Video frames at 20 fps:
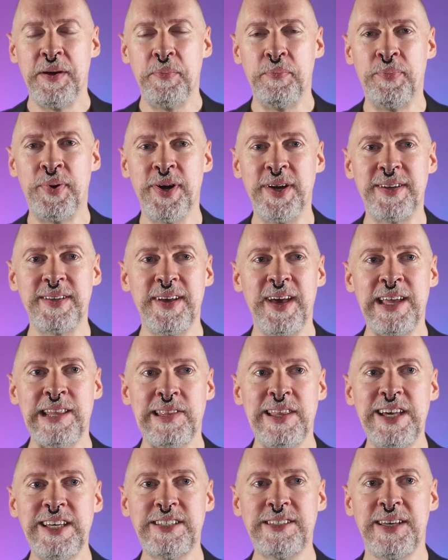But at
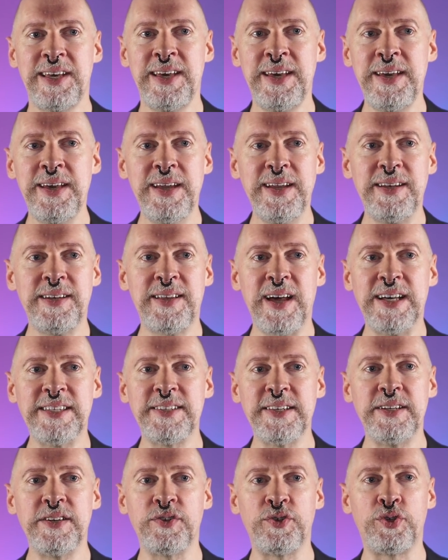least he
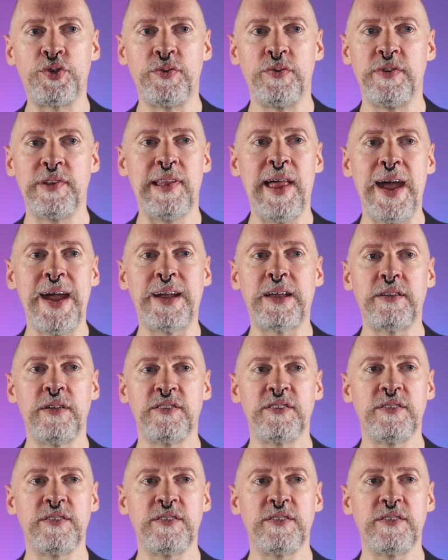doesn't like